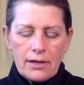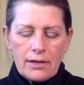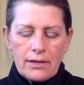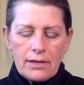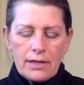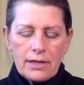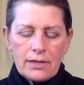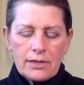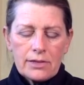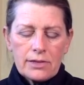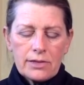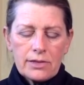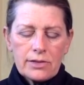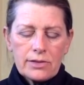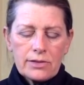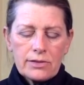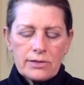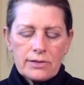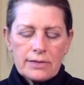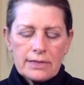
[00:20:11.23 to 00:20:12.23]
the
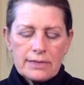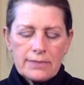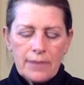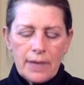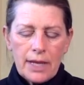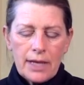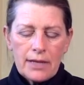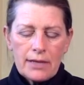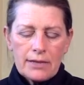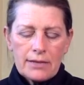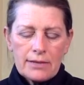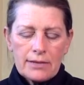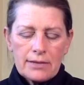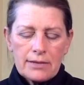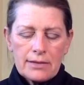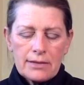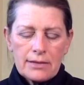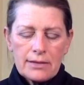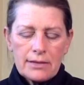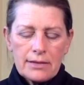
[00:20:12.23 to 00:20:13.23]
eternal
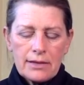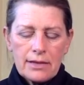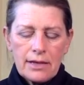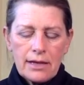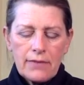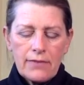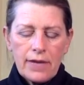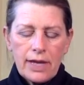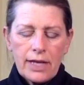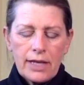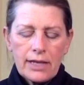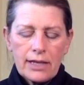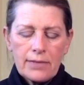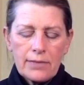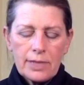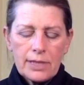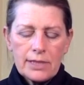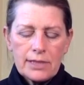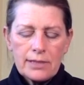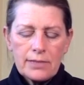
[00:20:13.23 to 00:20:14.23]
space of
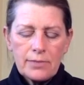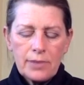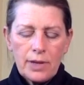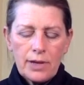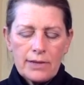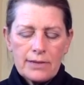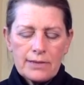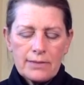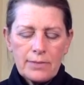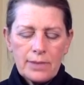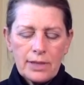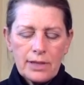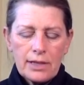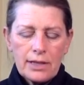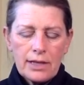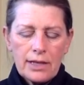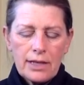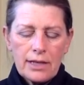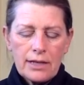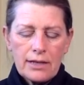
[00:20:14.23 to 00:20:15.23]
unlimited
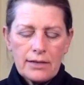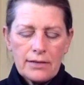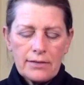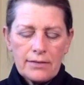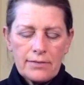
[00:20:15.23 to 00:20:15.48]
possibility,